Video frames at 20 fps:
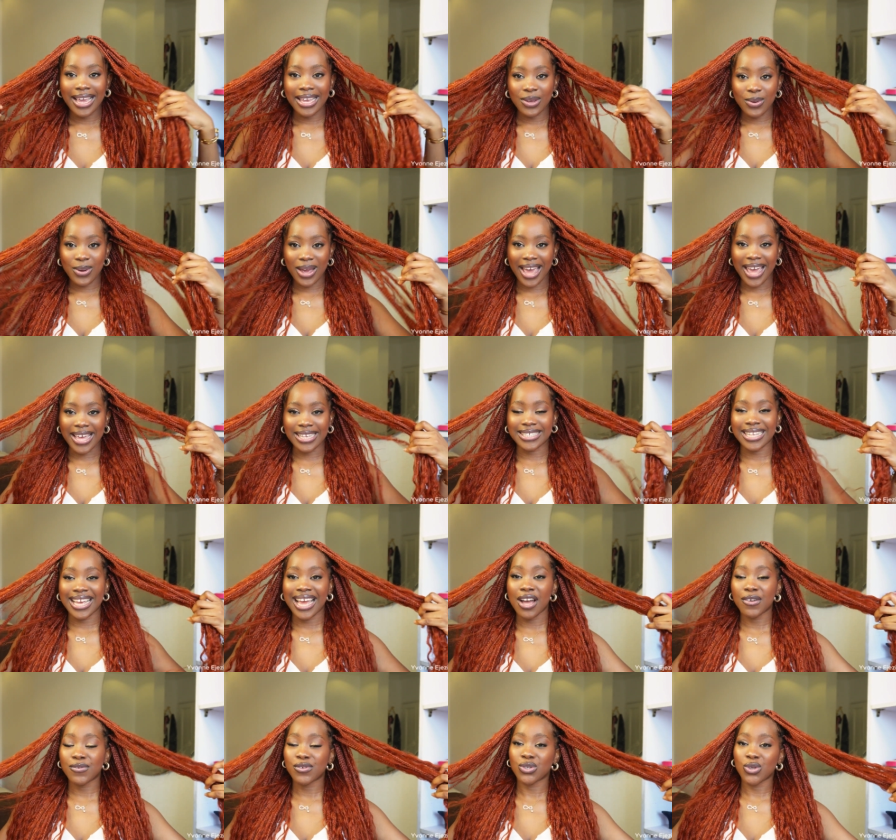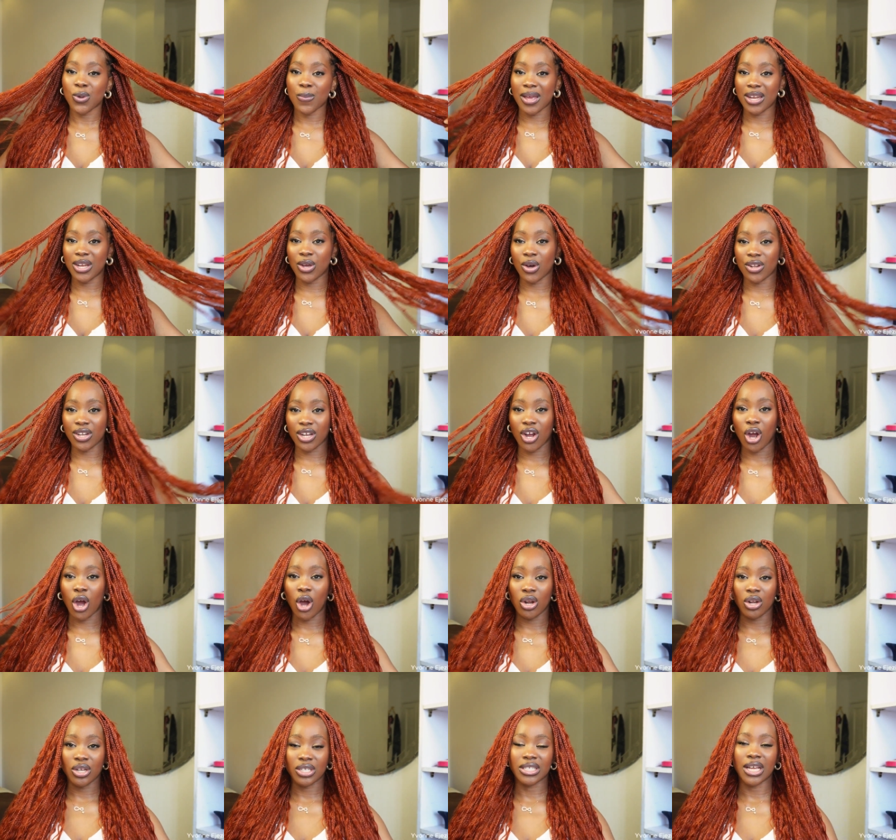You guys, they have so many other
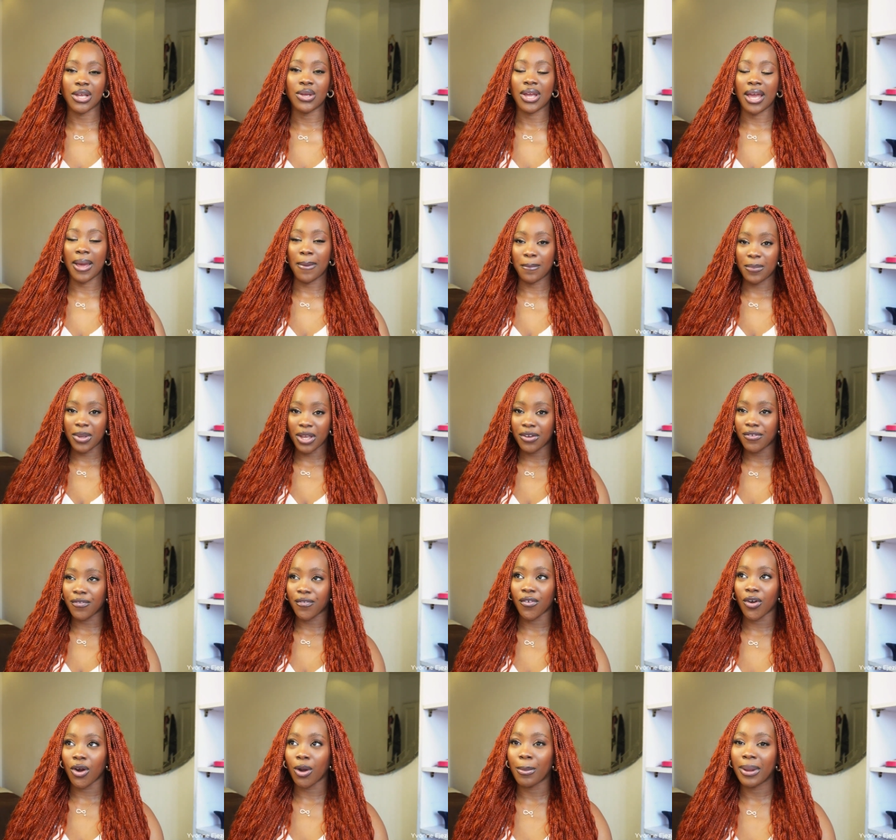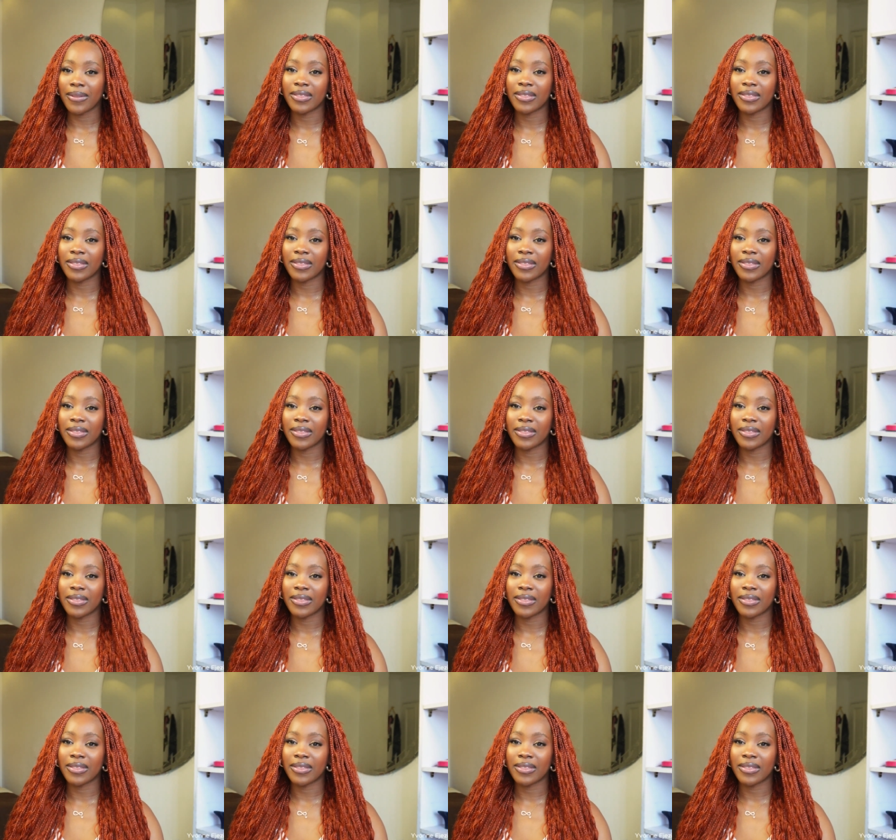colors that you can pick from.